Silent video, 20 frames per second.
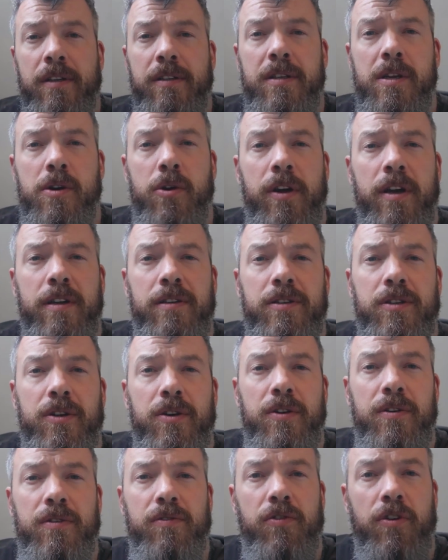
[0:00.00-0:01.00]
See you again
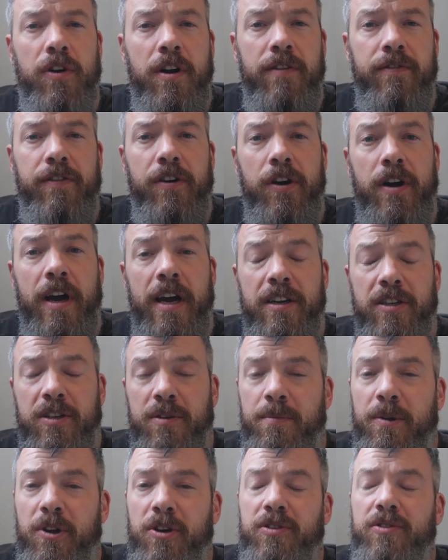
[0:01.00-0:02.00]
soon for another
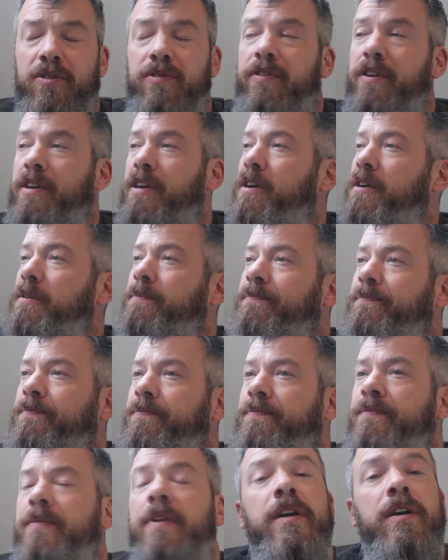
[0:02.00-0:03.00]
Ash the Plasterer video.
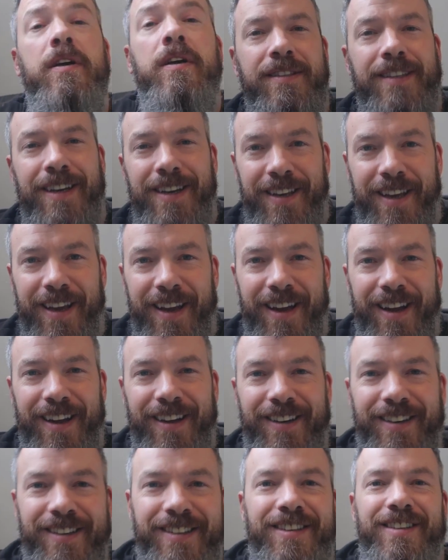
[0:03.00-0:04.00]
Take
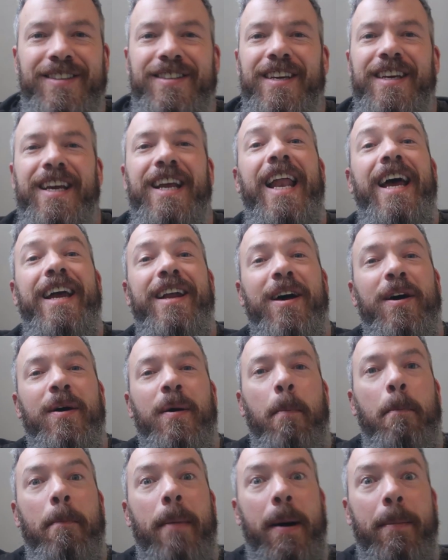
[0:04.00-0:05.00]
care. See you later.
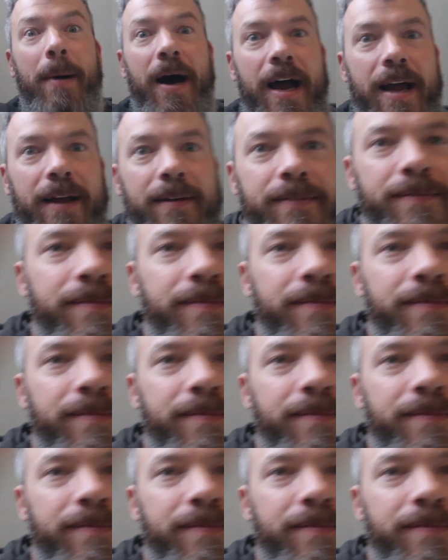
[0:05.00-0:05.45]
Bye bye.